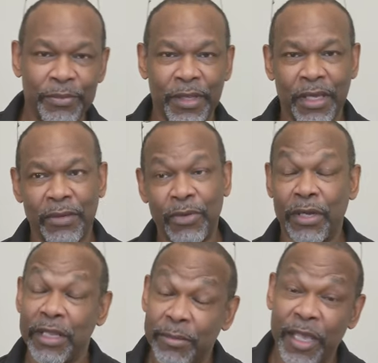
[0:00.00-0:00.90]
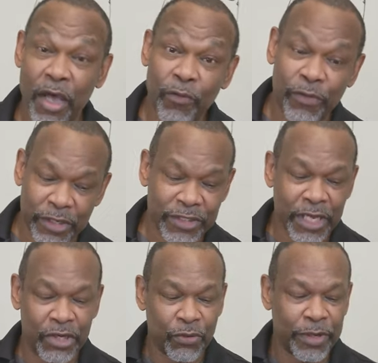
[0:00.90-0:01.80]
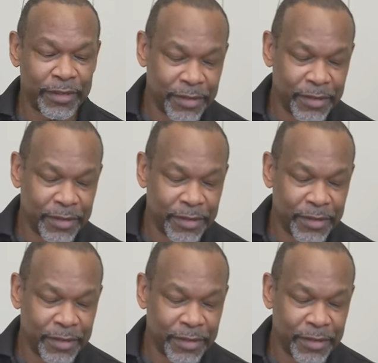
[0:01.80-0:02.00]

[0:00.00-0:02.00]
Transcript: well, it would be helpful because I can do it,